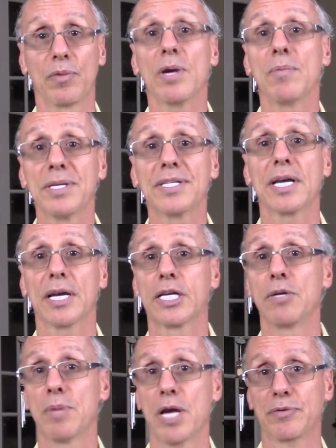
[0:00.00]
we are missing a
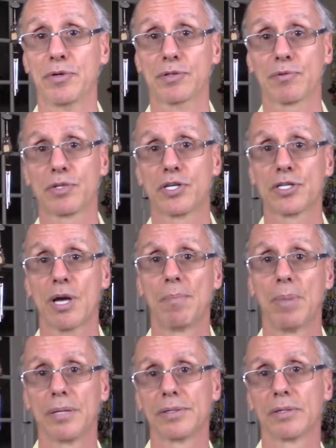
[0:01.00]
key metrics, which is
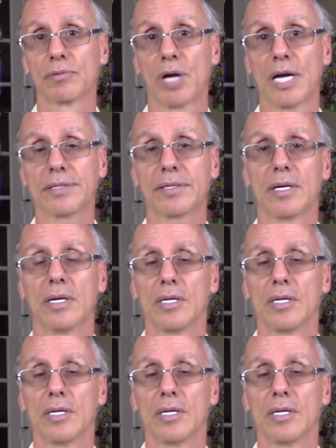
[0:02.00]
abandon rate.